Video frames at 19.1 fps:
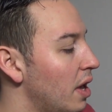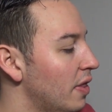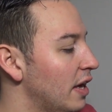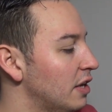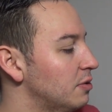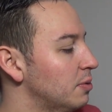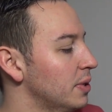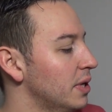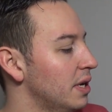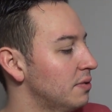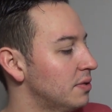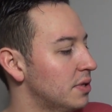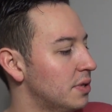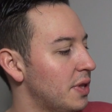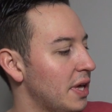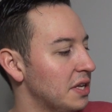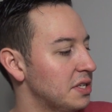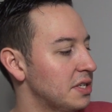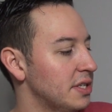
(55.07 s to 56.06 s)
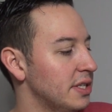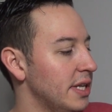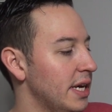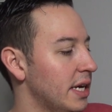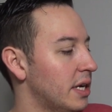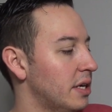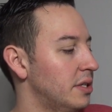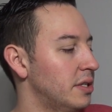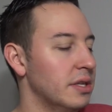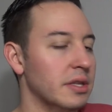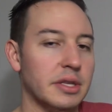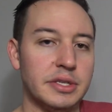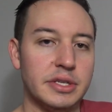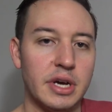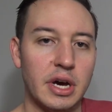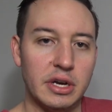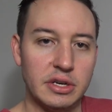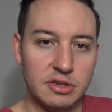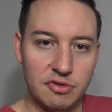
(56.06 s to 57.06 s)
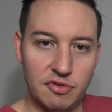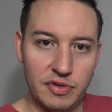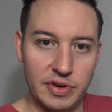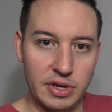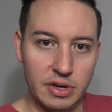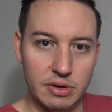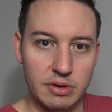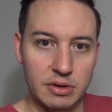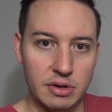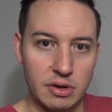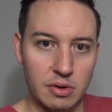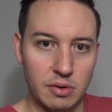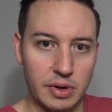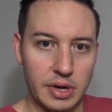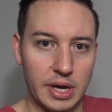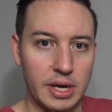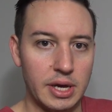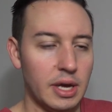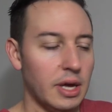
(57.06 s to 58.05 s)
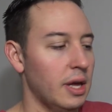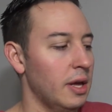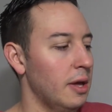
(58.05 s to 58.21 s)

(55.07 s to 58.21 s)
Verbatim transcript: that's what gives it that slick to the touch feel, okay?